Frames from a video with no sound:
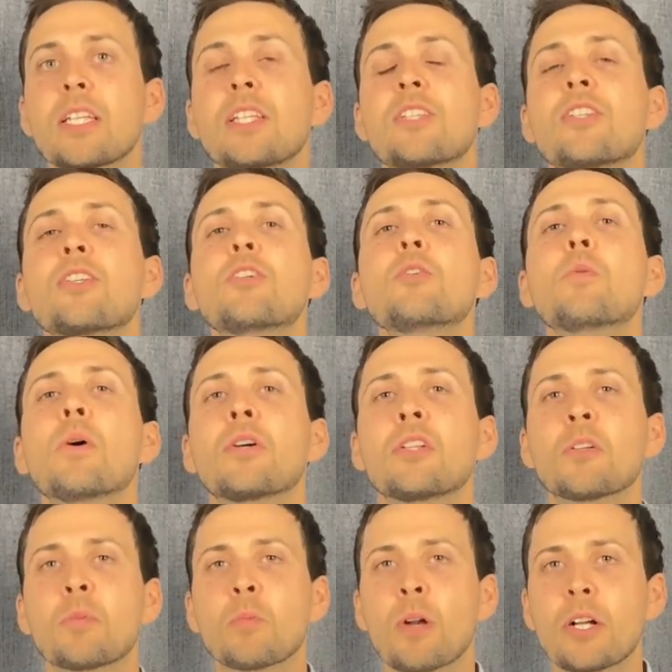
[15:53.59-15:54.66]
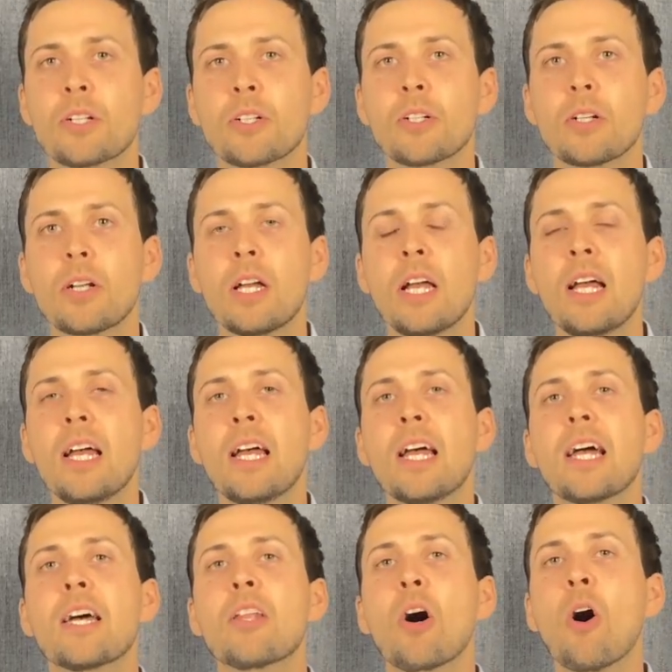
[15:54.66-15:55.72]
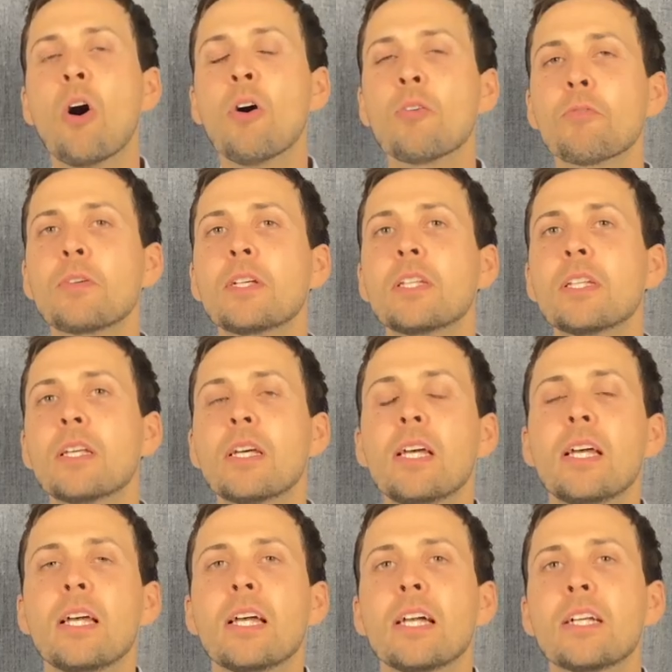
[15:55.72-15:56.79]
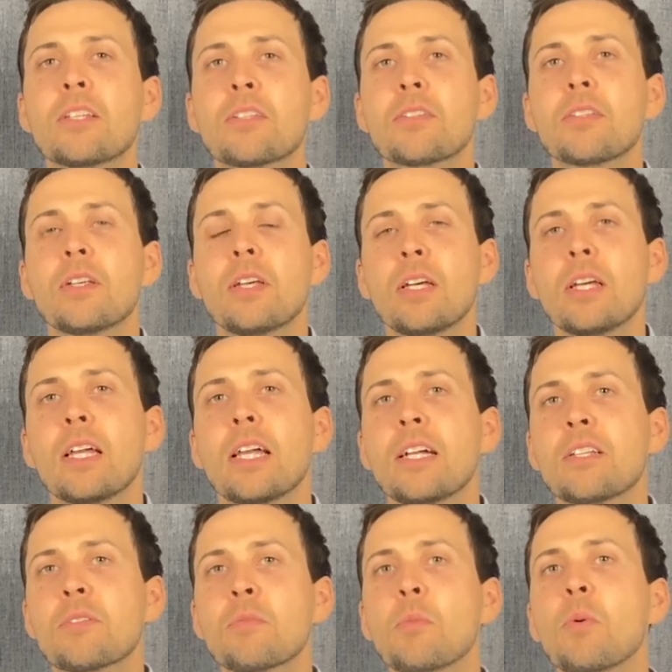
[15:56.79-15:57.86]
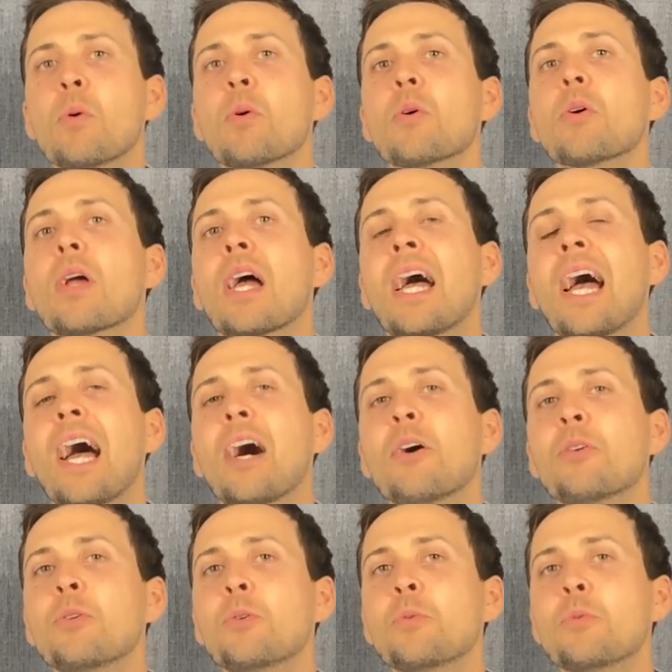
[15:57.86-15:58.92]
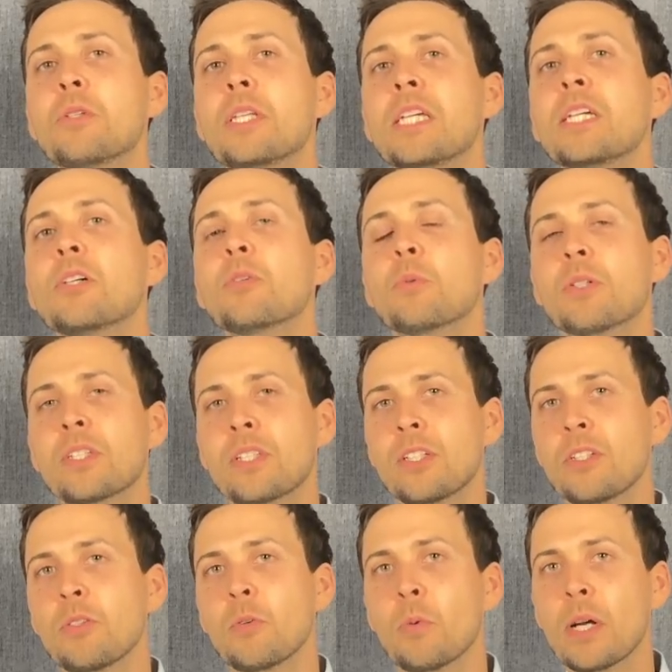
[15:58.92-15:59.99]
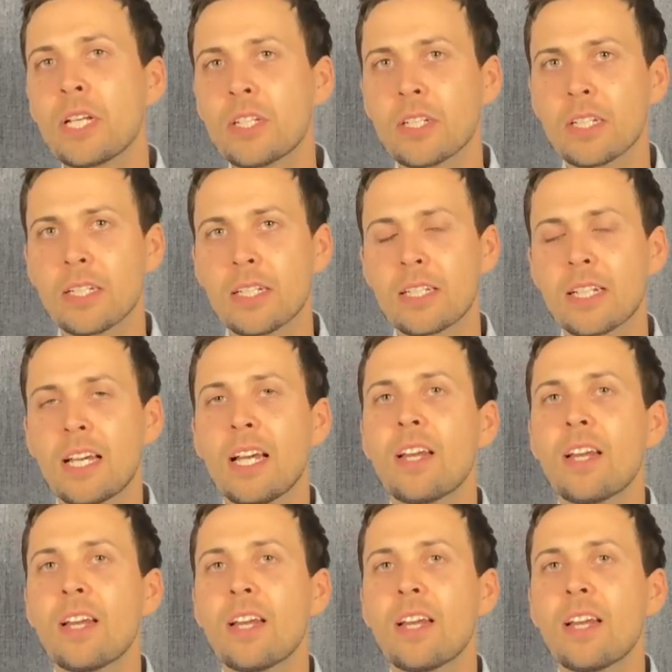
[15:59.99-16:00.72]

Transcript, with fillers: They see you under pressure, and often it's it's more how you deal with situations